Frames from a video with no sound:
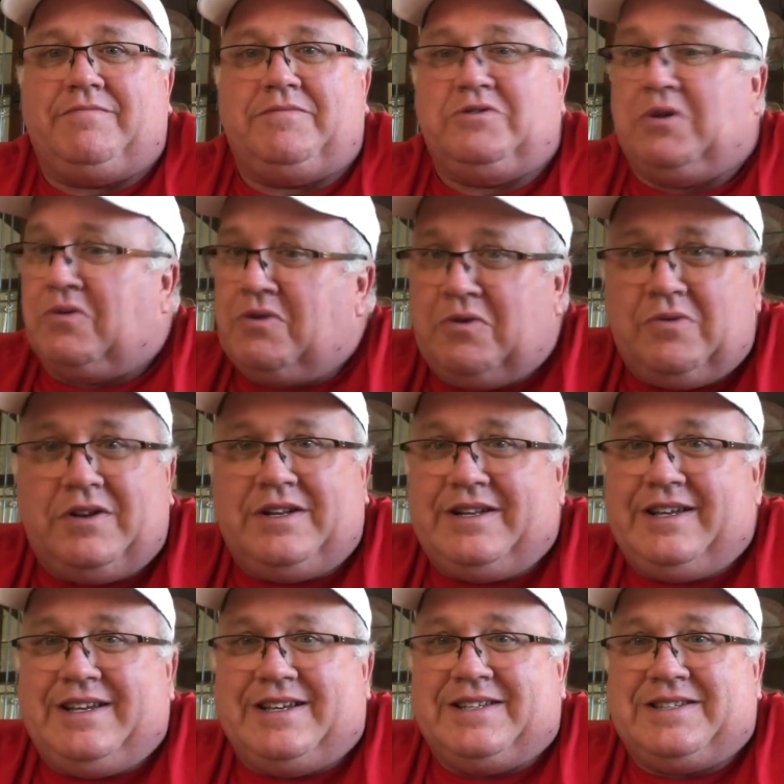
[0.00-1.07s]
Don't know what it
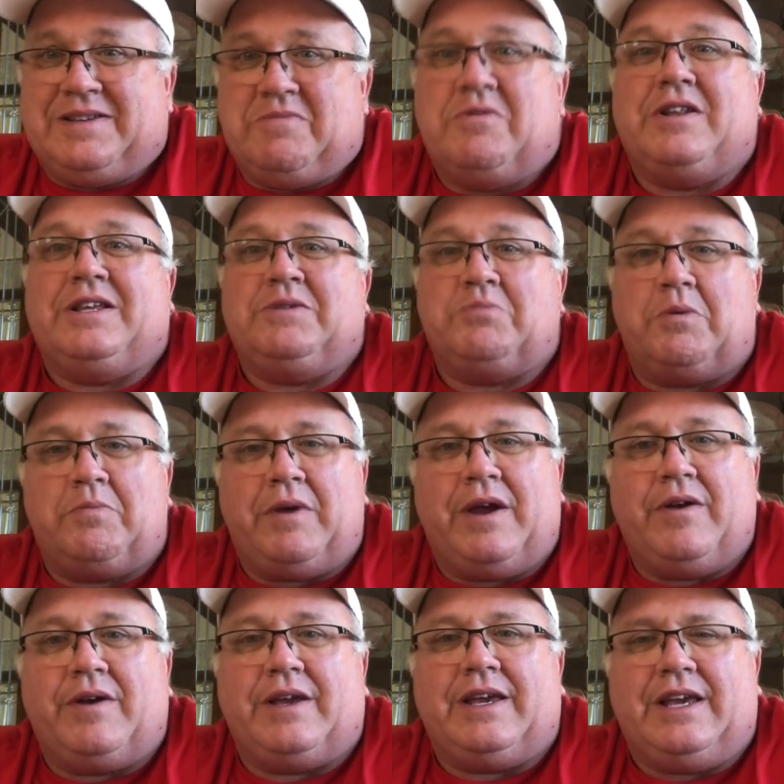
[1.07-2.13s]
is, but he's
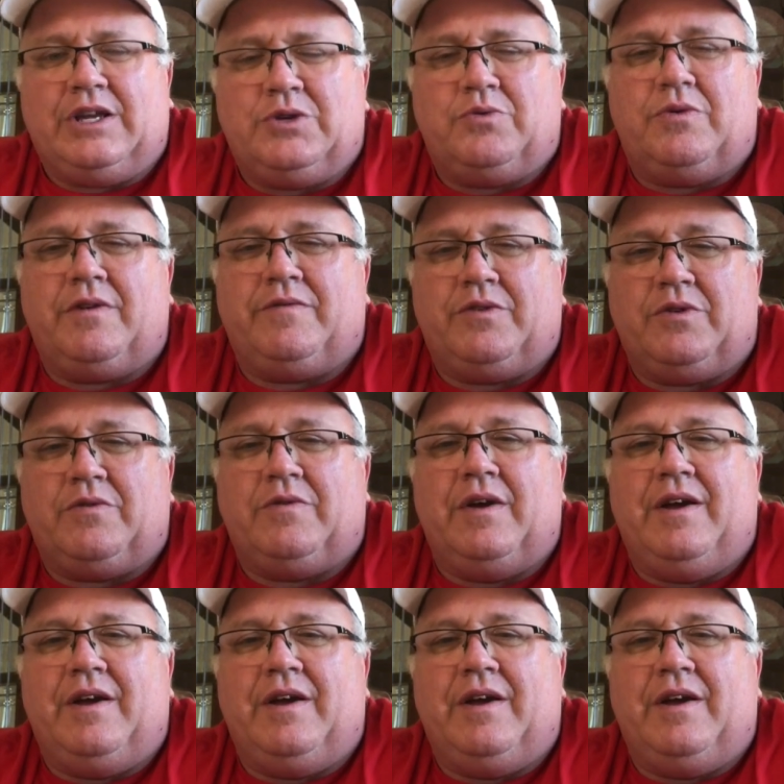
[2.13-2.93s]
preparing each one of you